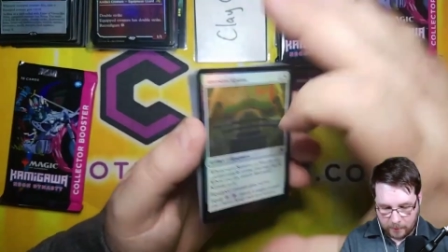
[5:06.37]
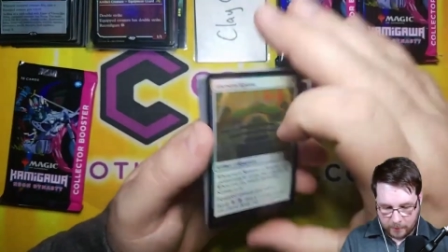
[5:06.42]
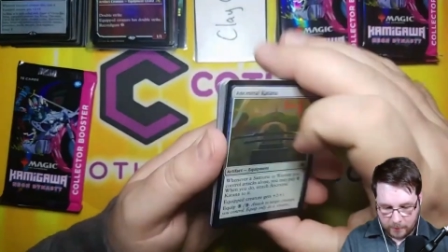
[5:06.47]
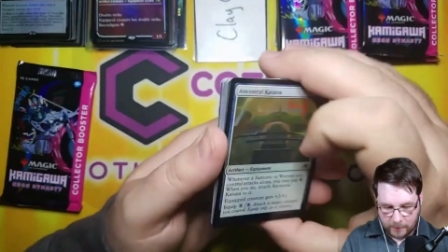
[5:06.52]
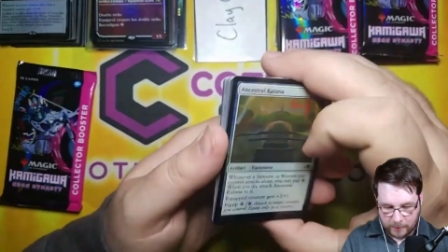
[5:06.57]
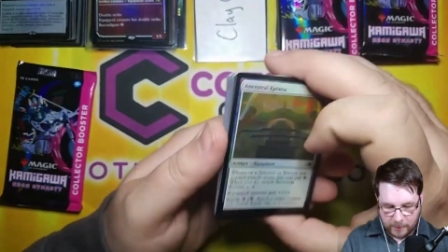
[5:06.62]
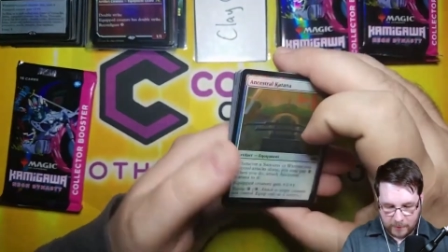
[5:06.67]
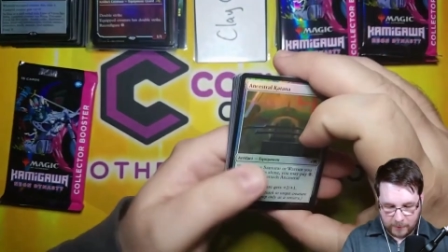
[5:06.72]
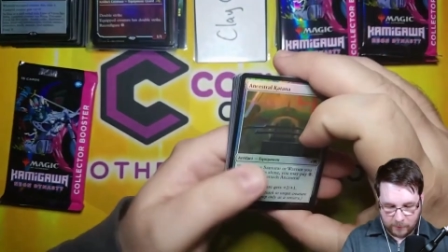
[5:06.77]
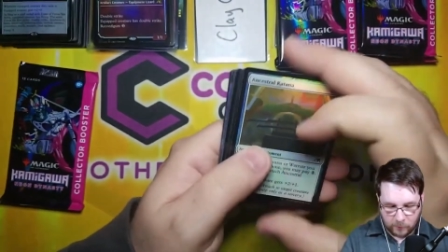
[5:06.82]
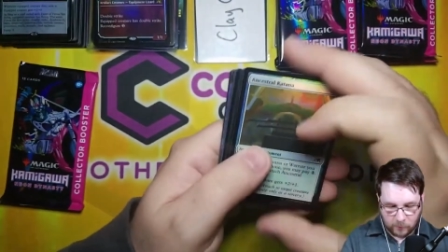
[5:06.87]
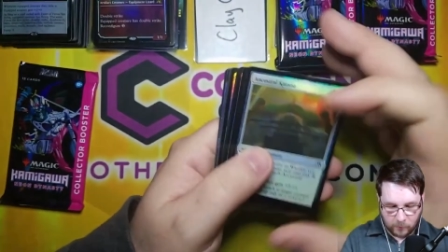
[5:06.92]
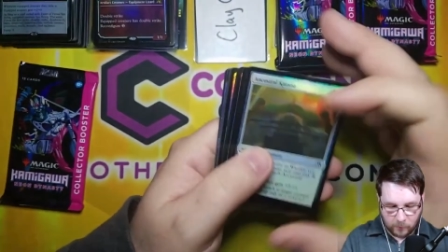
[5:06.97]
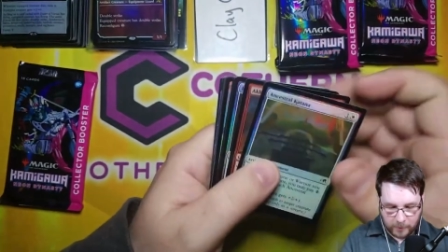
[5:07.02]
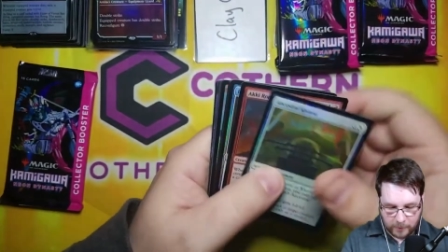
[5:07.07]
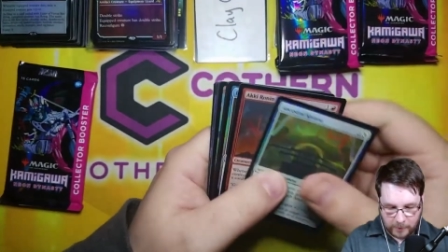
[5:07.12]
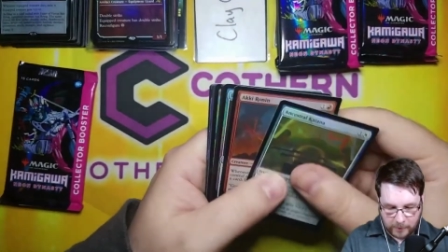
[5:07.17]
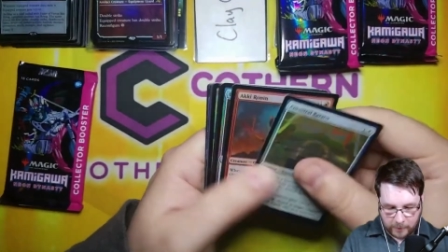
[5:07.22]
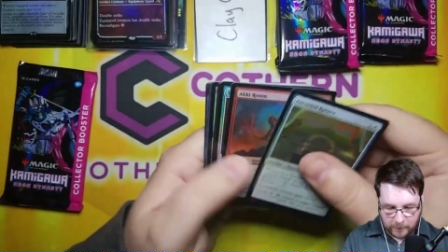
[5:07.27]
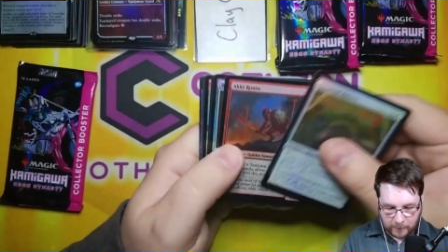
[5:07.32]
Get things
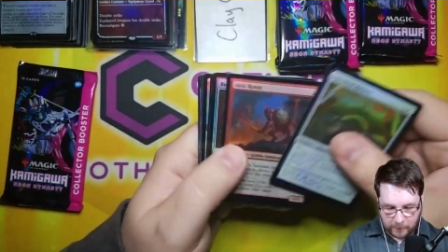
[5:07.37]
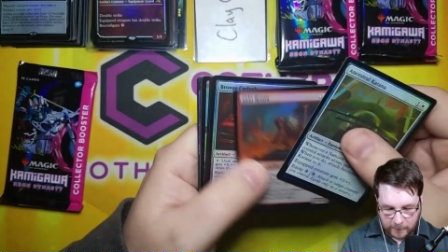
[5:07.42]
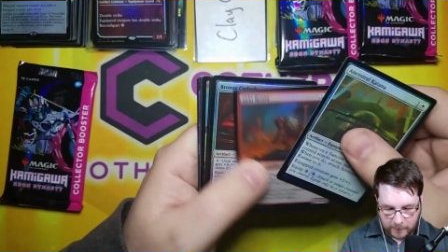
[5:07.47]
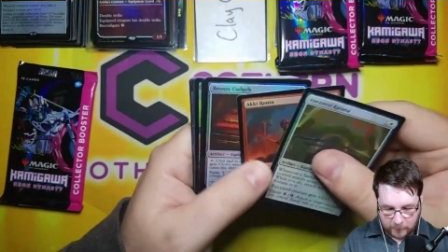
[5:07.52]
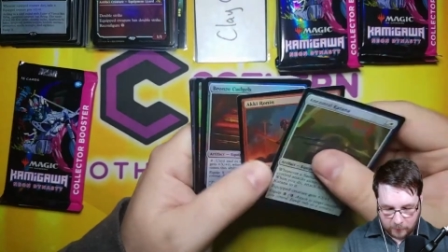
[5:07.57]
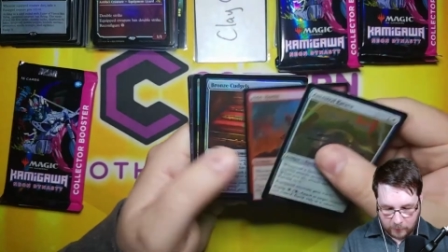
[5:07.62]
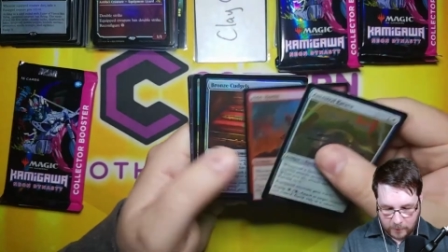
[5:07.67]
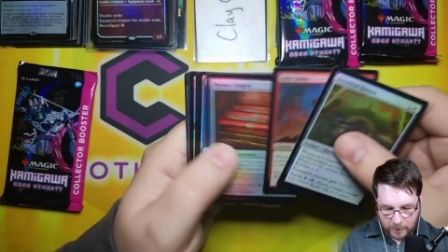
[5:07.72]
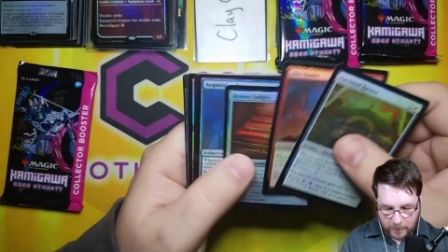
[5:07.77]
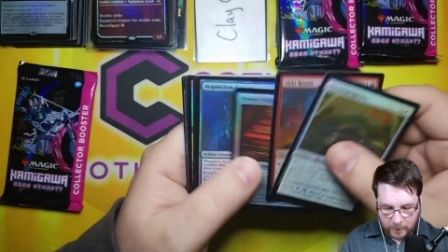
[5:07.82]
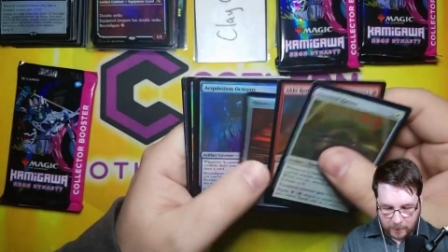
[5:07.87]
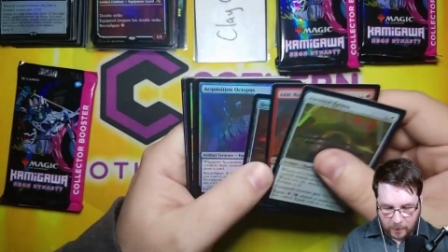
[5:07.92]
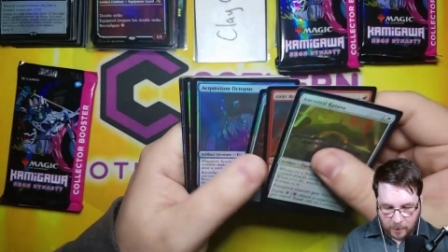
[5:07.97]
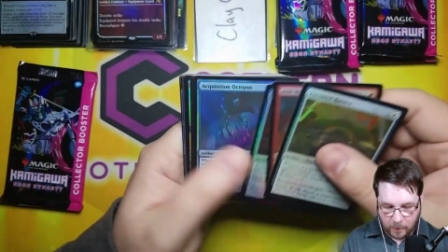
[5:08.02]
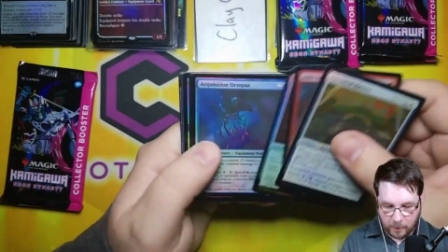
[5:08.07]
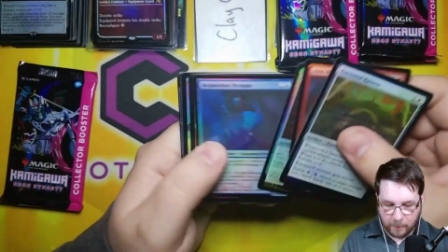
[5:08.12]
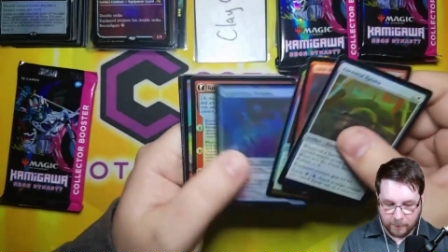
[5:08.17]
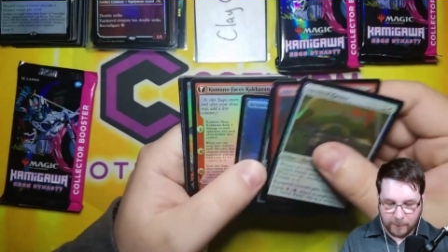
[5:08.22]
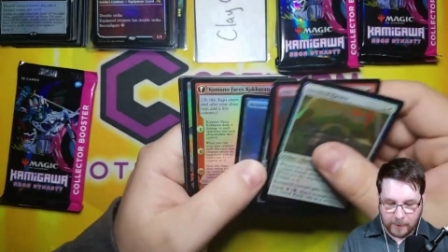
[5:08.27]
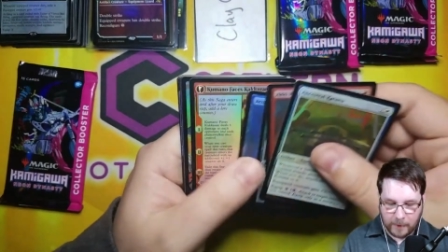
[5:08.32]
organized here. Try to
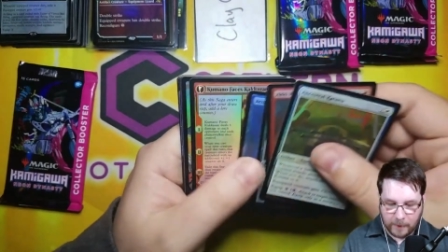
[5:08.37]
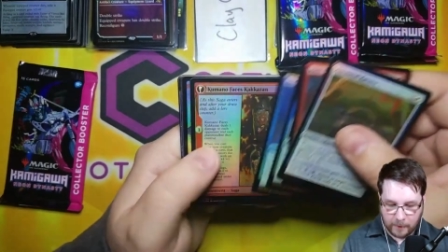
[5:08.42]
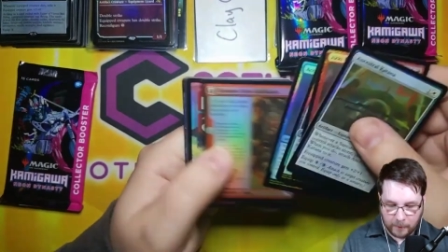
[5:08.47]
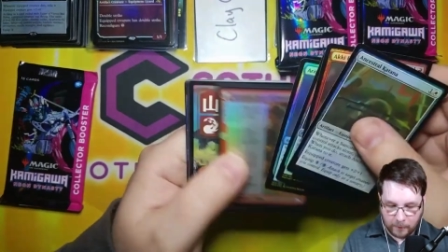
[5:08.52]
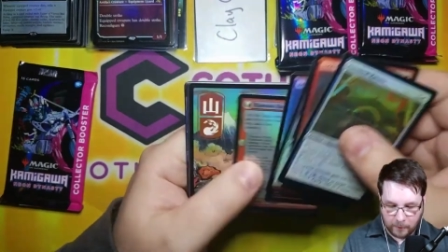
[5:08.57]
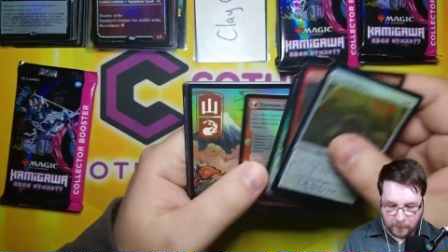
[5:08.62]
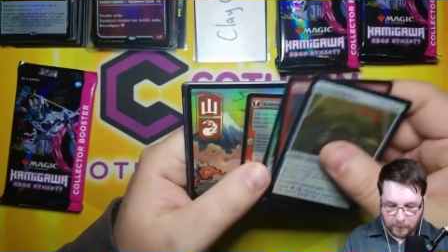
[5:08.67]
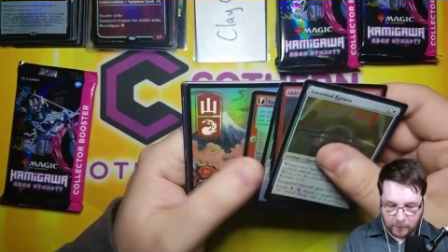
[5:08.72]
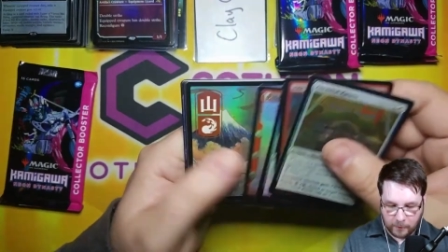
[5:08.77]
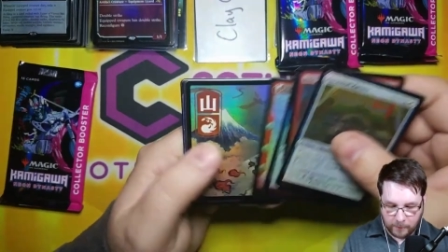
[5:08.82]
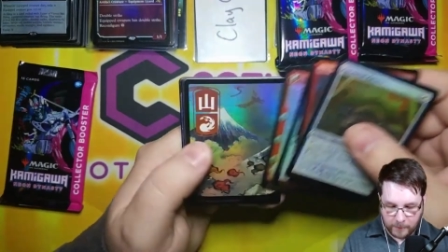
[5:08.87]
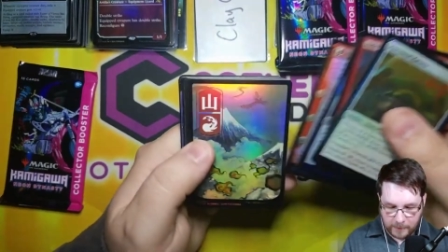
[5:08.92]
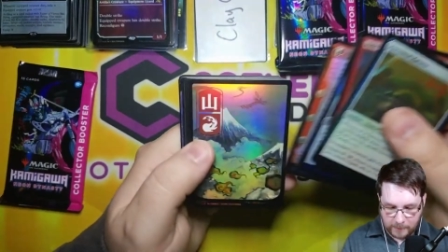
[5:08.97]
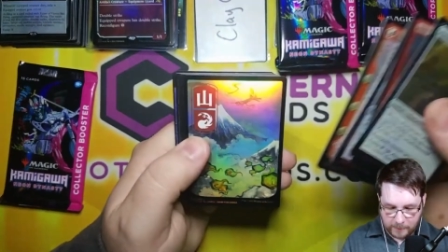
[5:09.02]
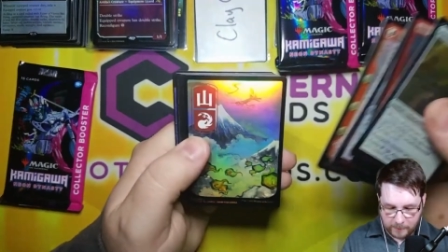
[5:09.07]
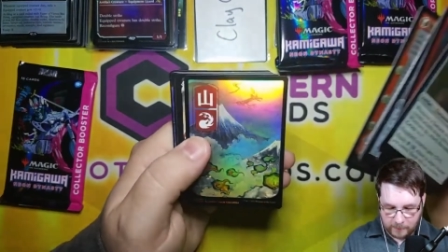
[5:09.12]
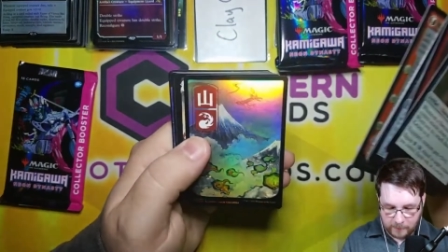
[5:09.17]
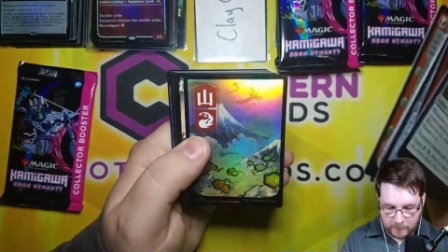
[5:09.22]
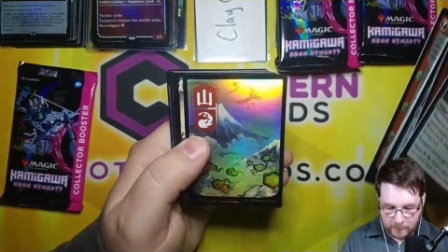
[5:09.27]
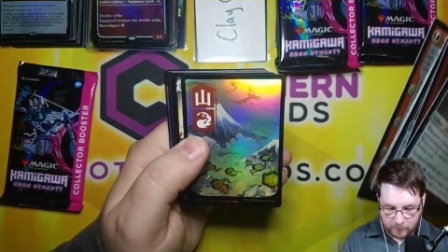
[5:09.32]
calm down a little bit.
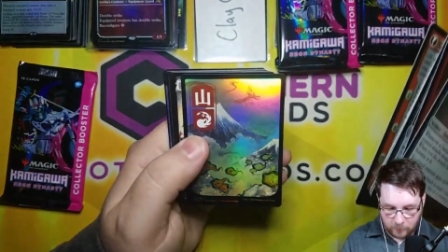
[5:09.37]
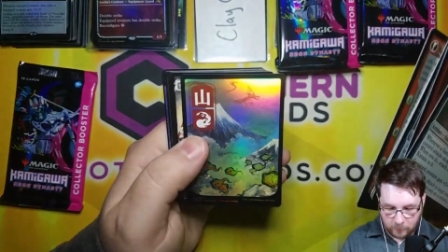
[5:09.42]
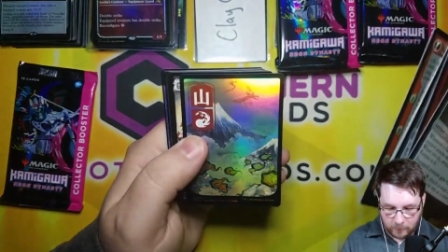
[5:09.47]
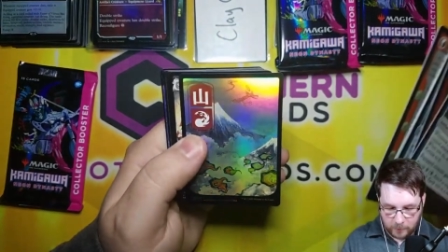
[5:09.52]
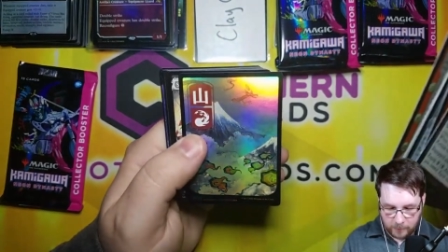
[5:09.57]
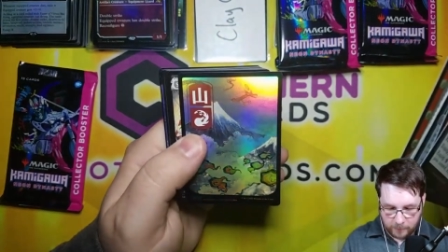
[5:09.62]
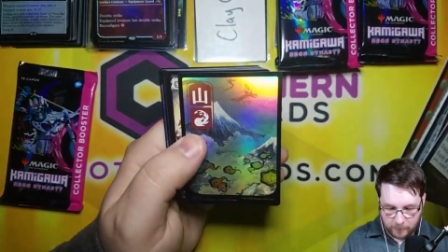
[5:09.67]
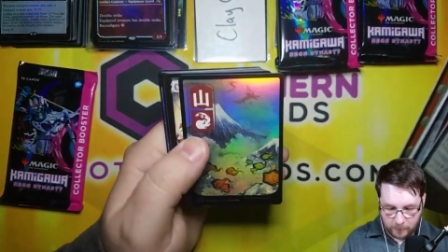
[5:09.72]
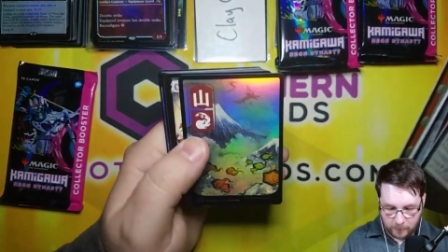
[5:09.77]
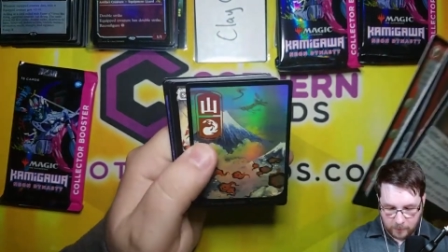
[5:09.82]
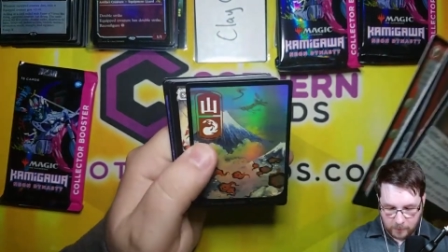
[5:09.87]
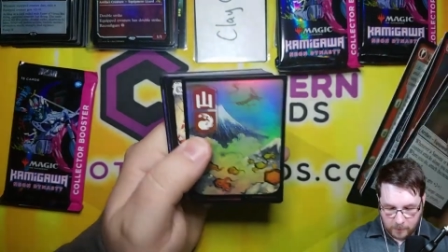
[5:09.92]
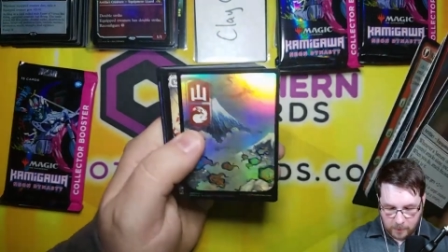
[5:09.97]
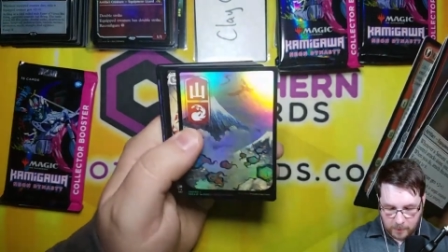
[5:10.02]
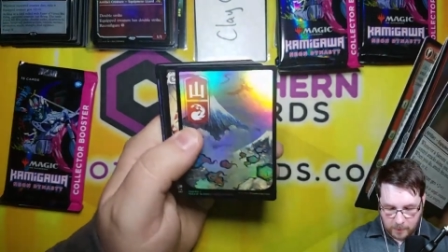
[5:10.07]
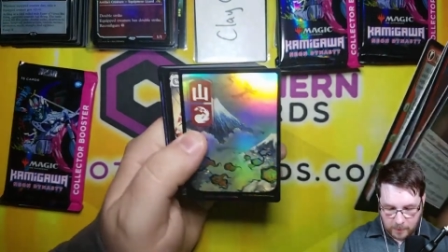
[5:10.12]
See what else we can pull.